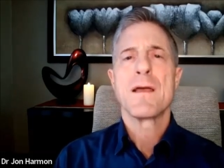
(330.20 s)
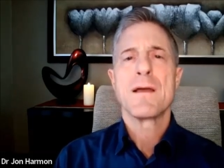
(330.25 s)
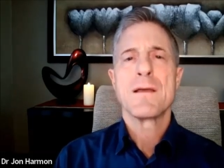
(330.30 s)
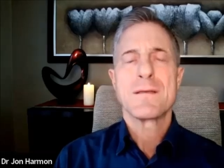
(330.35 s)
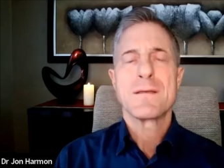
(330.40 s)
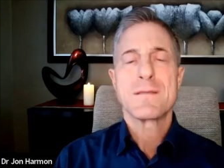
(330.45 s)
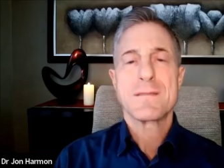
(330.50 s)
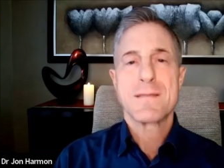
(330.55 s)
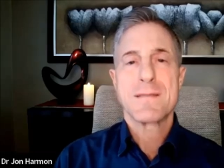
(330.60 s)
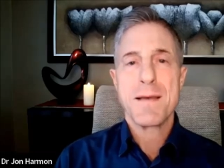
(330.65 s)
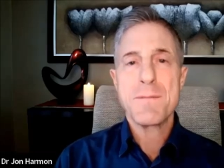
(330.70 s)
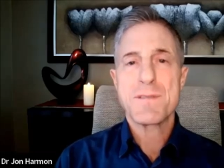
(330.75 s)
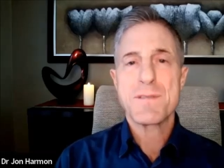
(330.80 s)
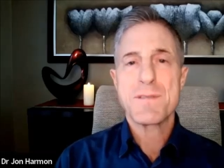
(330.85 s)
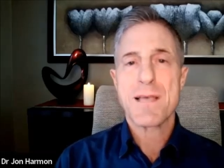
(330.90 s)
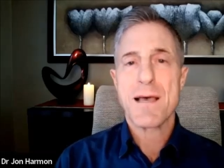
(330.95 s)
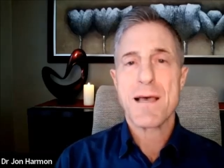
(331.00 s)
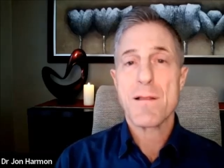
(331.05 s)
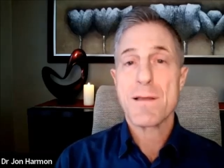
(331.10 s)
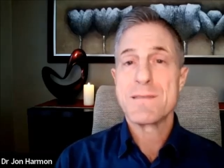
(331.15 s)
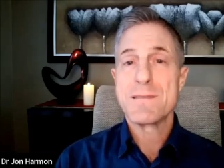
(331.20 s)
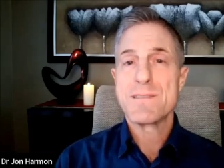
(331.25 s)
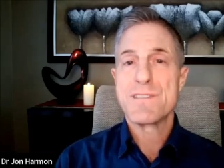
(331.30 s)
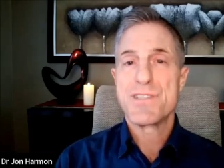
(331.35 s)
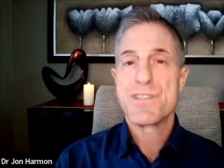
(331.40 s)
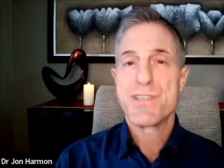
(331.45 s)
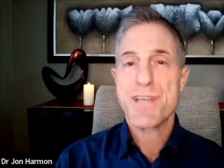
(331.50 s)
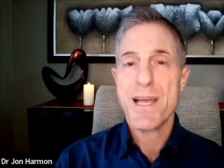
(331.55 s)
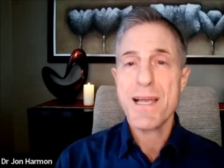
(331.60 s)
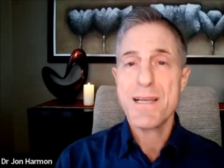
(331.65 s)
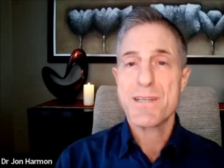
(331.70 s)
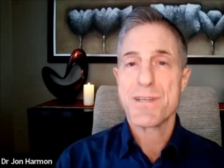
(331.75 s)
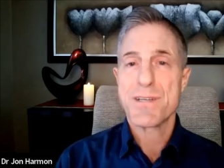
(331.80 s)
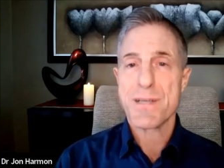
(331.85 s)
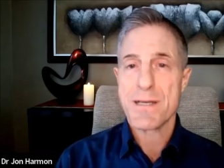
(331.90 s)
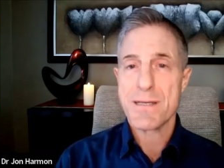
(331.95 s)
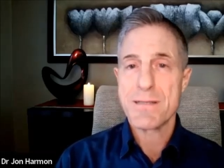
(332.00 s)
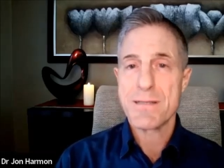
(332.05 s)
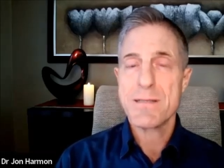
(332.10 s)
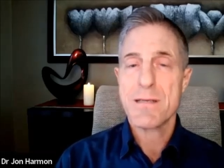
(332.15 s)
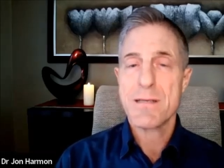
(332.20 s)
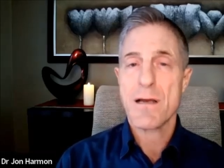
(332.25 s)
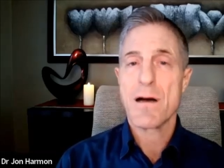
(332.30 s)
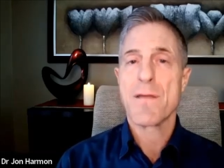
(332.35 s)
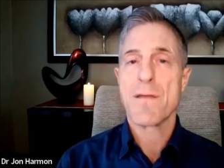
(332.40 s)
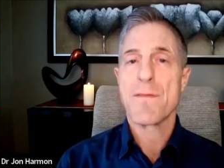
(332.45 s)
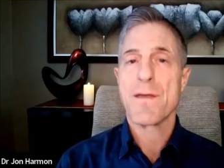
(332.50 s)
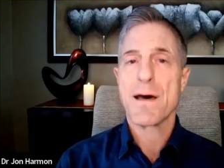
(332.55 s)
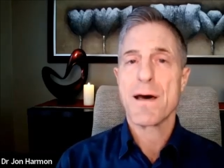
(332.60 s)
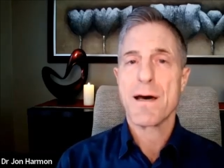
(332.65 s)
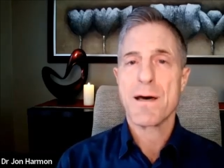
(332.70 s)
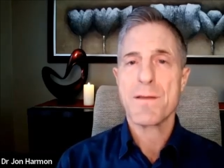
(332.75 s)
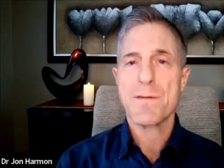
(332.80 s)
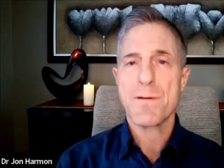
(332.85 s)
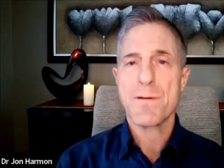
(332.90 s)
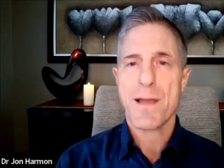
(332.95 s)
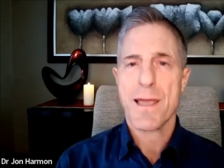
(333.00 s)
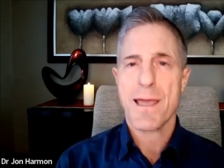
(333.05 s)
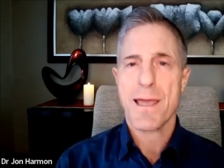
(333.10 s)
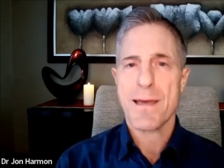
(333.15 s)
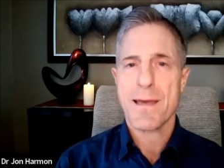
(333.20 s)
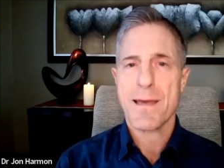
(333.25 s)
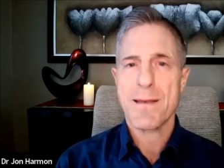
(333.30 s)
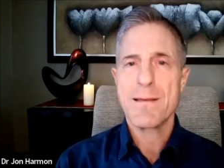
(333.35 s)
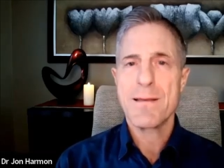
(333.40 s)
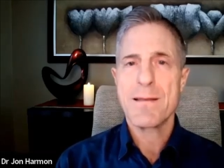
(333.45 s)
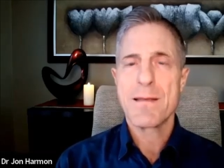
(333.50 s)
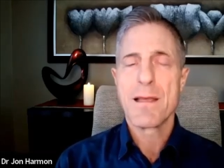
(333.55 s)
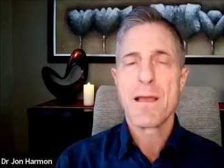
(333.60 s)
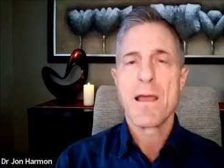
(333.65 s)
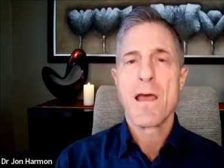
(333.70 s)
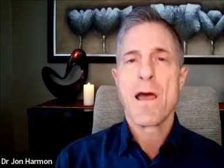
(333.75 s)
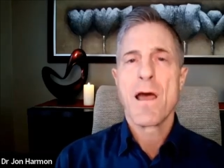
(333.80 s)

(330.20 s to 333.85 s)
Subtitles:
Stem cell injections, on the other hand,